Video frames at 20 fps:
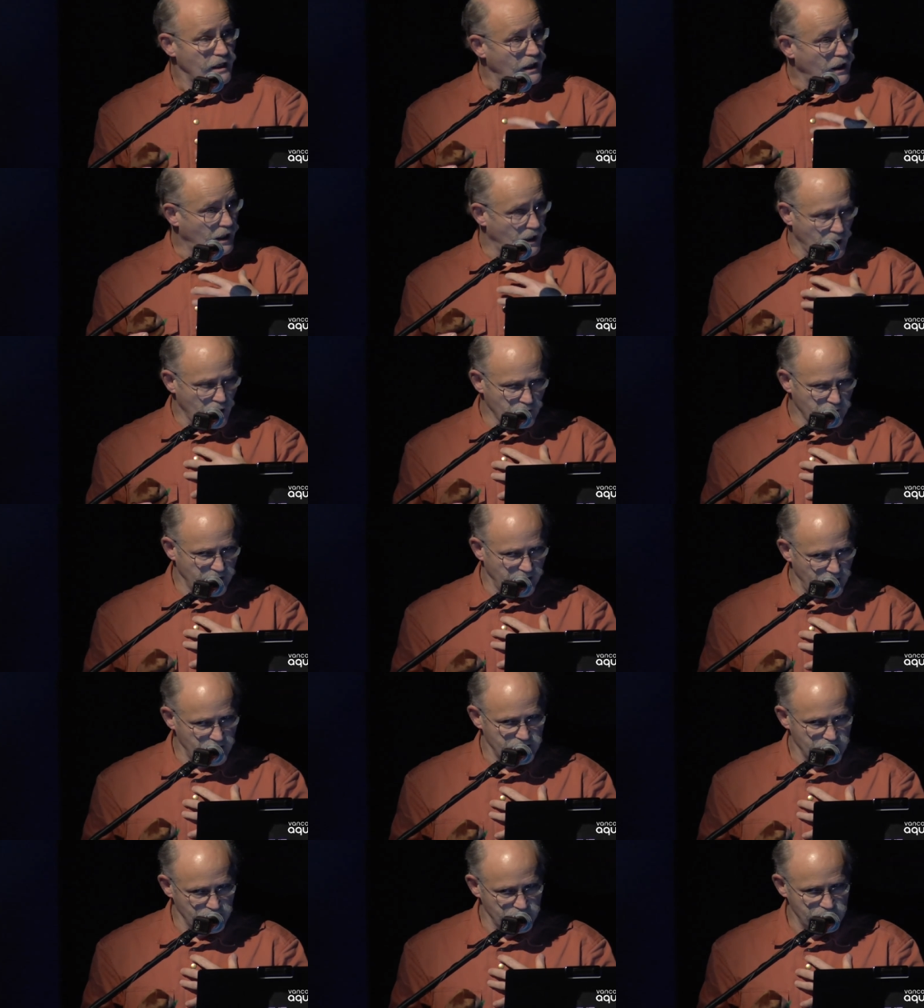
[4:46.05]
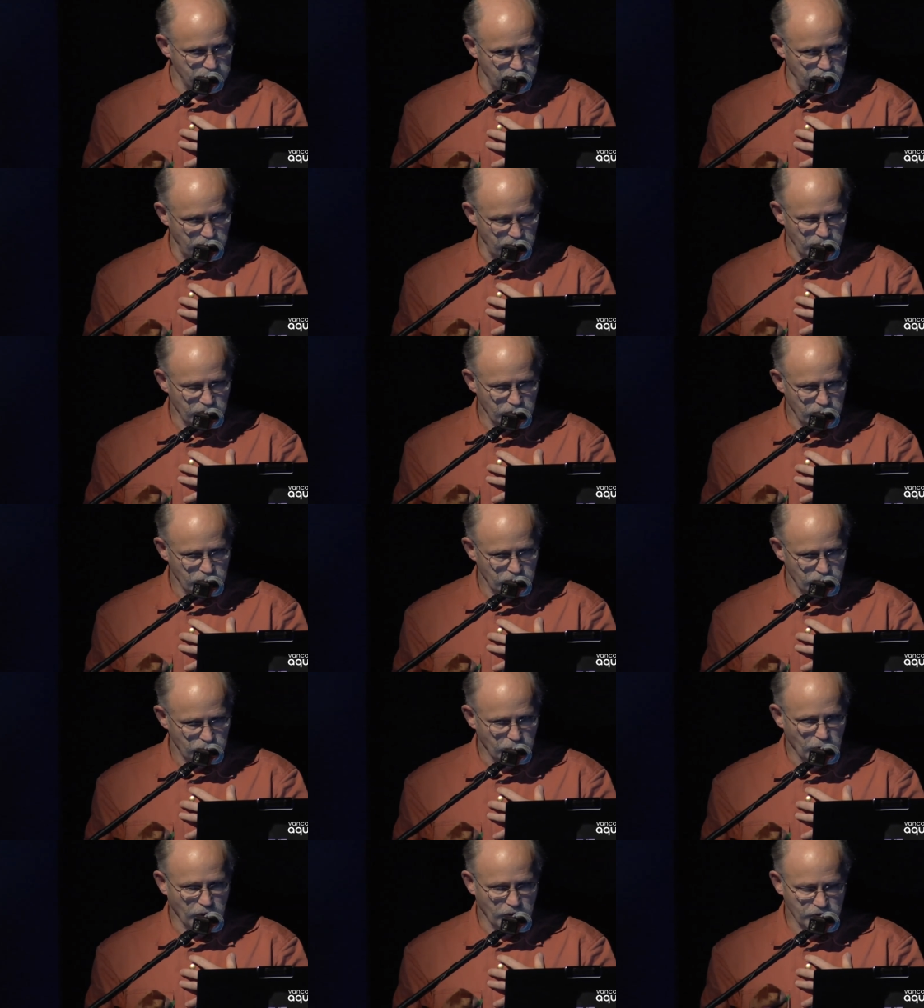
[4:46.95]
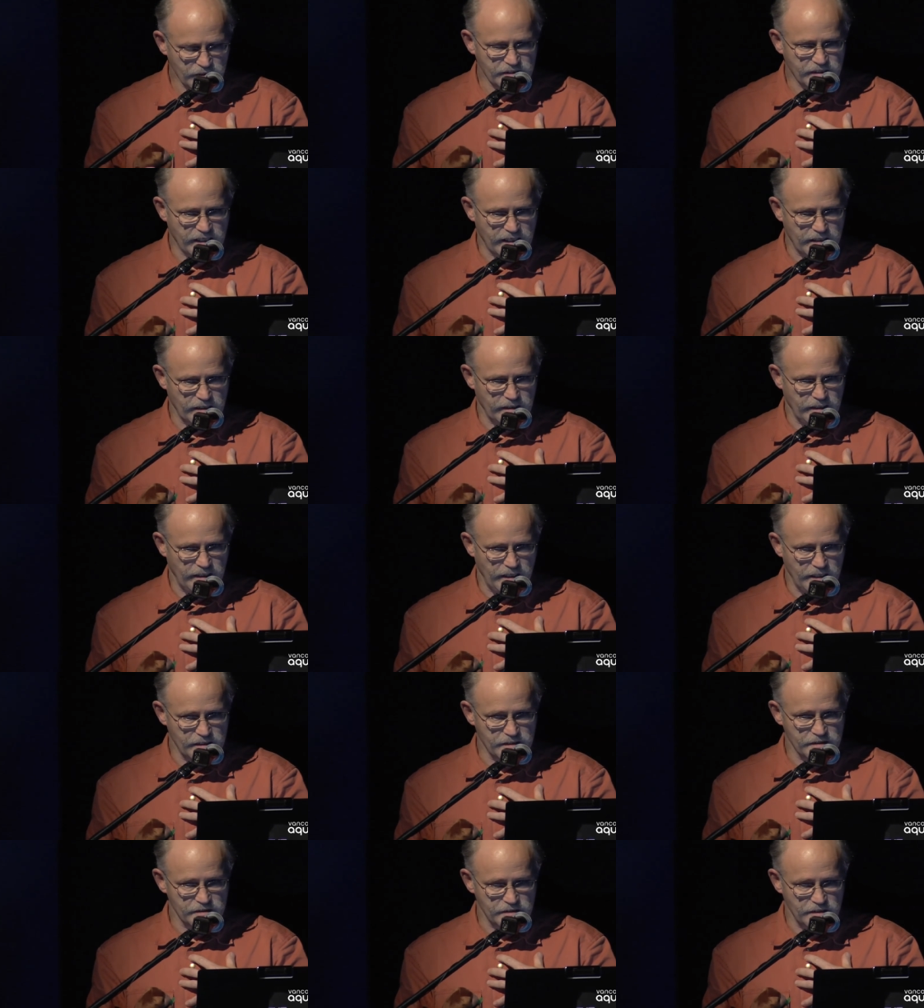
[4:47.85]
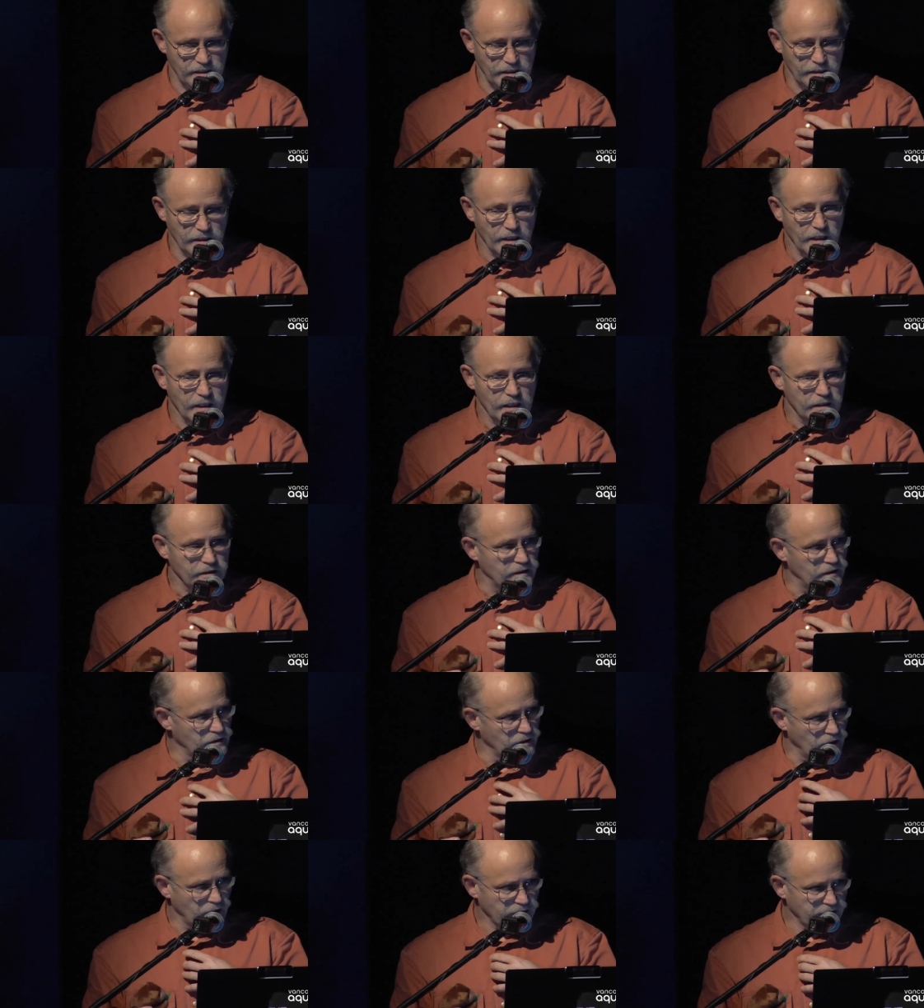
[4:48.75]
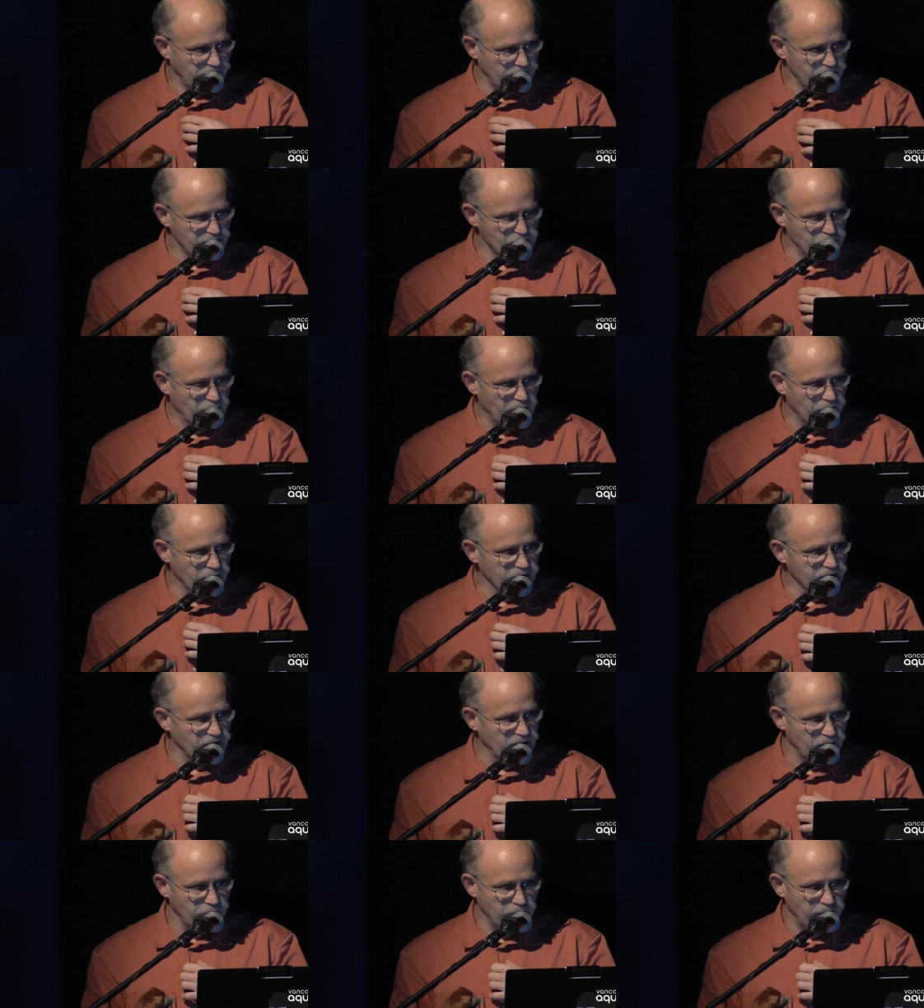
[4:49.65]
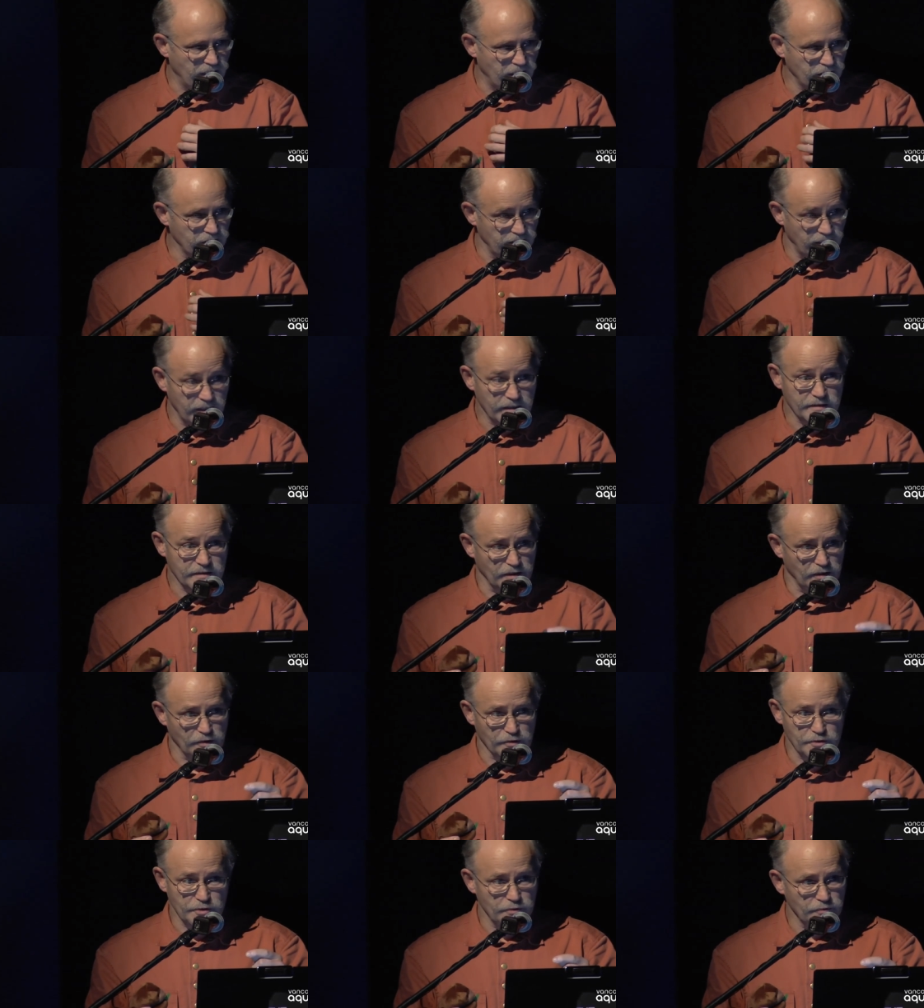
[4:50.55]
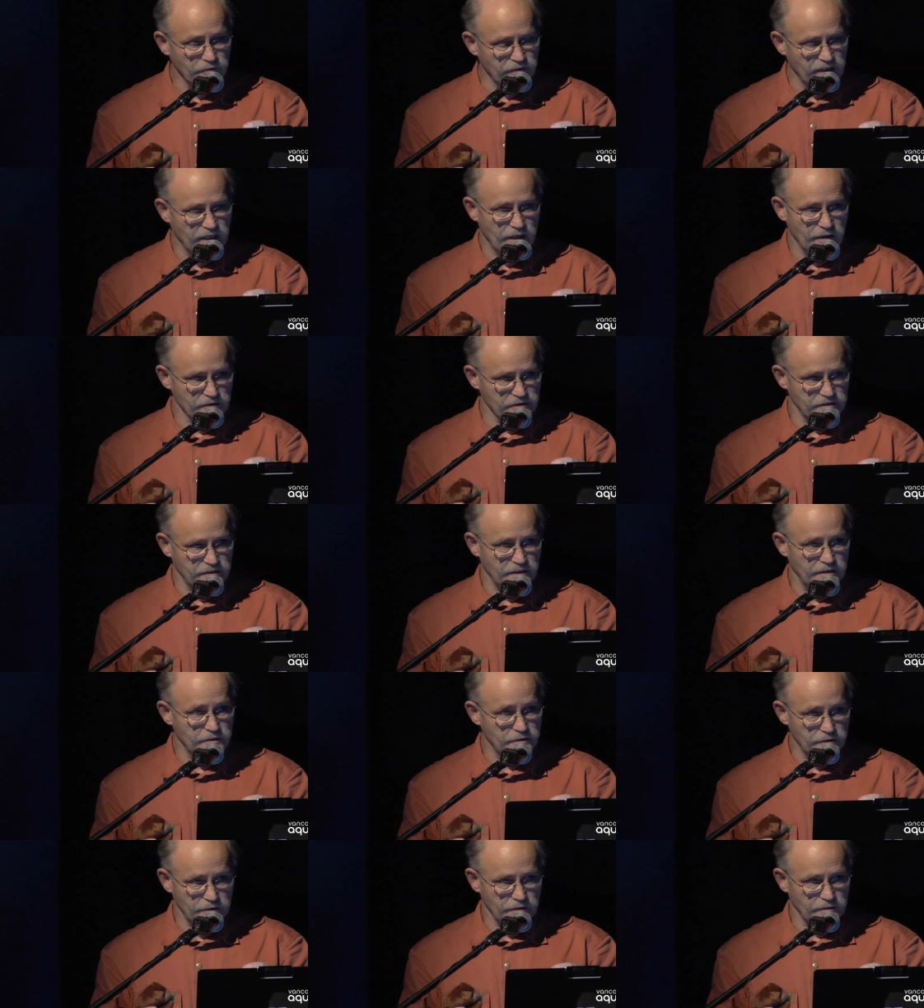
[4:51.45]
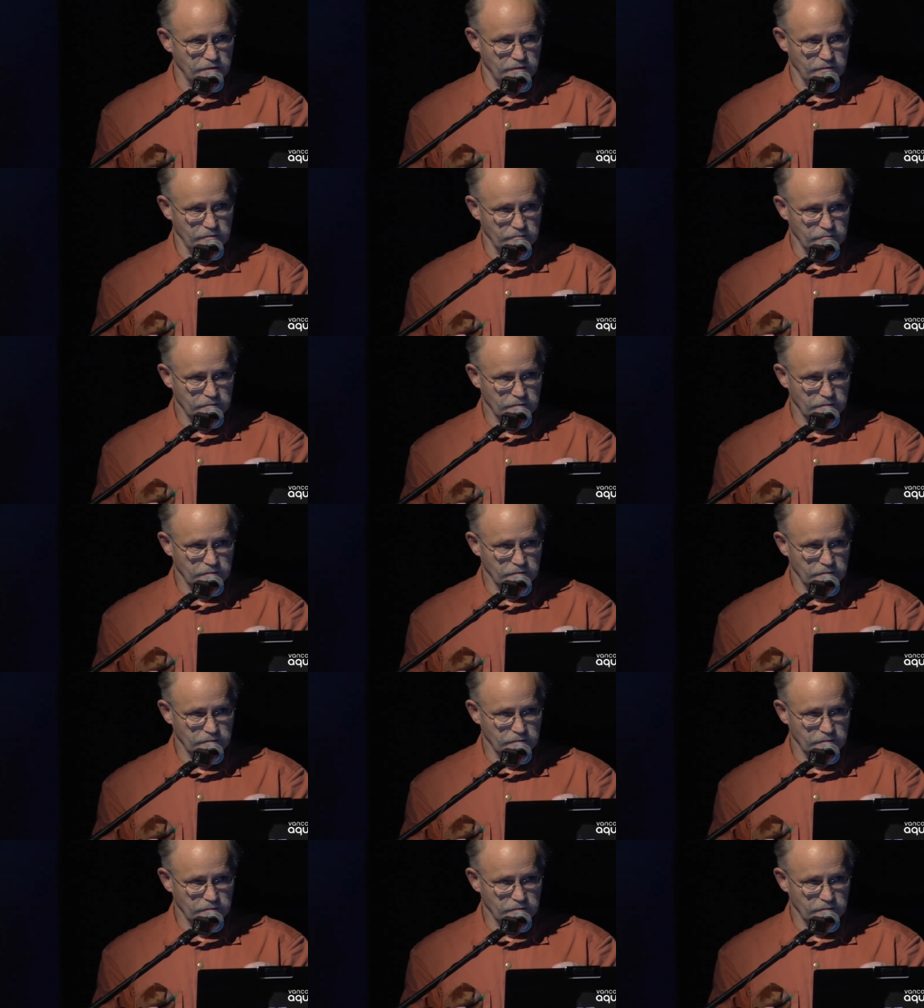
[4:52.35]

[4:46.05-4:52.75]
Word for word: Our agency, Parks Canada Agency, did not get its maritime mandate till 2002.